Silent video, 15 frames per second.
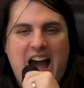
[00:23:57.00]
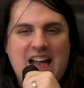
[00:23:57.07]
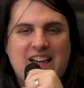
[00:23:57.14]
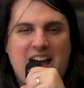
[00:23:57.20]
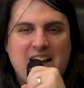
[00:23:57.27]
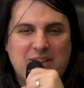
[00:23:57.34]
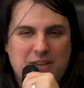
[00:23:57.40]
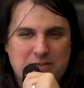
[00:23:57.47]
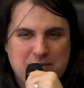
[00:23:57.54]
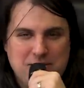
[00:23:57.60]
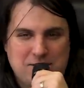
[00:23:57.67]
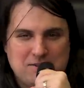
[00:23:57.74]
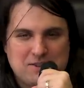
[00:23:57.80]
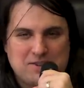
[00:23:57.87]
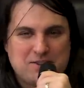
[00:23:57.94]
I I love
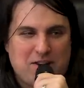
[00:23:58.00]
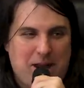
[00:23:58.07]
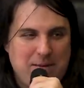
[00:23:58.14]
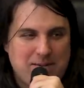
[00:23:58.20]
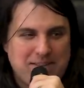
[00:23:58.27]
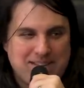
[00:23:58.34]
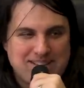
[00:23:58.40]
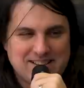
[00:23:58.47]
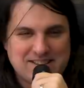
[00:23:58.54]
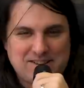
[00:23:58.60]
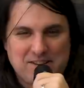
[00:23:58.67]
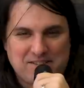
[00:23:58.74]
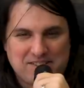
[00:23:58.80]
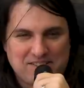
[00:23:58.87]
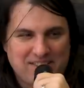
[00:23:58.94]
when you're describing this.
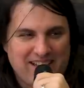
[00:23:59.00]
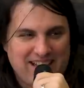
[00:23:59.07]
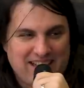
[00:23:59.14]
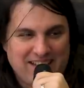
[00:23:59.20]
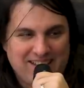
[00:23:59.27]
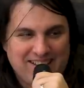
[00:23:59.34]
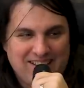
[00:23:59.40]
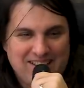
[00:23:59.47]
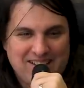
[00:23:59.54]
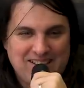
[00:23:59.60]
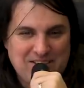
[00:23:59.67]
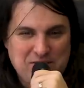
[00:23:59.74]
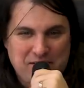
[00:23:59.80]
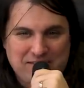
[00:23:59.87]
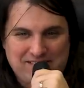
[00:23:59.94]
You have to like
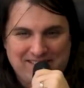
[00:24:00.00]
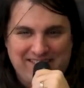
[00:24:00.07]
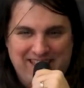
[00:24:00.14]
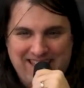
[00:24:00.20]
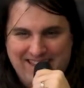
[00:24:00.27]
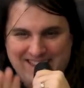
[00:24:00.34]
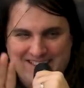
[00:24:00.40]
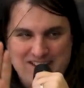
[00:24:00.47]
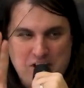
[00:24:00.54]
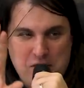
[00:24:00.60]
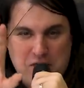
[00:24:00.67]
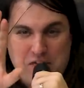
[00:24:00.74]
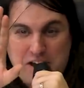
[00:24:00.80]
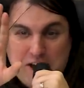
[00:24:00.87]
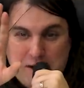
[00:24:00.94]
you have to like
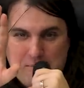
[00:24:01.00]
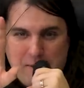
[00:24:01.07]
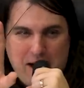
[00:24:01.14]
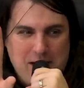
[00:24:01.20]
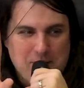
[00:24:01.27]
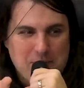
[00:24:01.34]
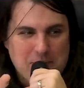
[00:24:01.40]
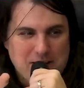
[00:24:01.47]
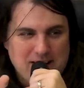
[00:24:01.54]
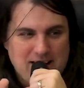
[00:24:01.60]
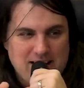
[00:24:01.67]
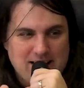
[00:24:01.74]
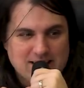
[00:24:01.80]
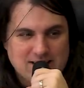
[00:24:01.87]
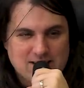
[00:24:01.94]
think about what it
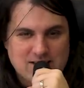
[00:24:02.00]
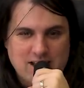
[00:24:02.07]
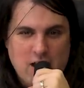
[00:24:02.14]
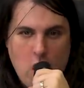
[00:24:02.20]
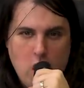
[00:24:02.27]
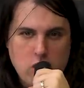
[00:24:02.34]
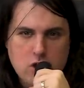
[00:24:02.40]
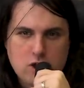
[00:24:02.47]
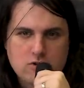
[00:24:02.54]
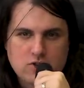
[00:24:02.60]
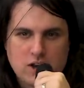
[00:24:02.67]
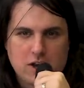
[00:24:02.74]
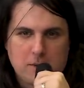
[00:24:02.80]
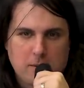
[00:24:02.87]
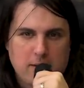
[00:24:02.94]
is. It's yeah. like there's
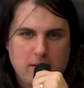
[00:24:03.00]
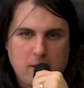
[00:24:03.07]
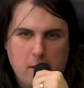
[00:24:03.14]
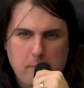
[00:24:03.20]
a